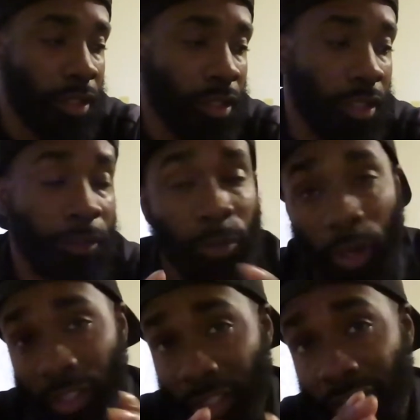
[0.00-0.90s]
If you're
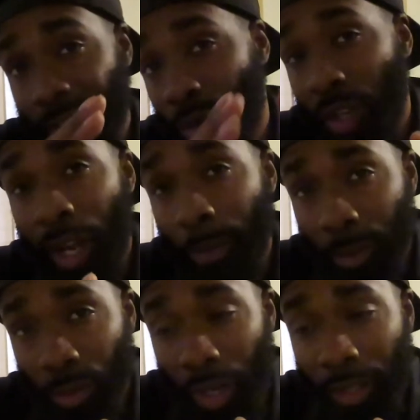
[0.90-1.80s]
watching this and you have
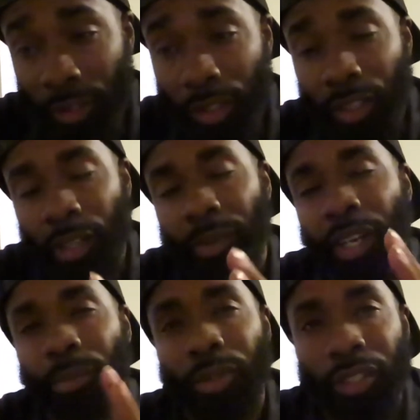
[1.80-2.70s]
subscribed to the channel,
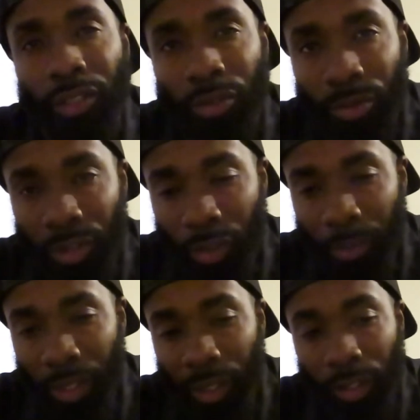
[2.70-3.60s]
man, please do so,
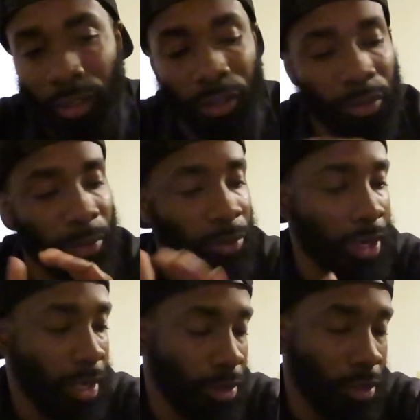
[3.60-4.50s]
man.
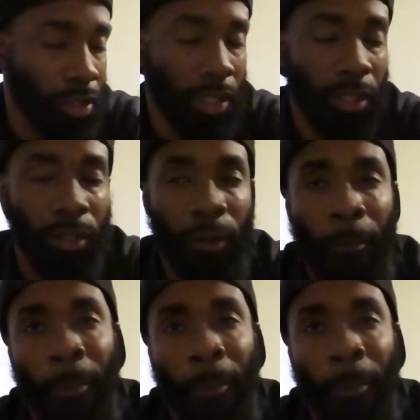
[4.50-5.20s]
Subscribe to the channel,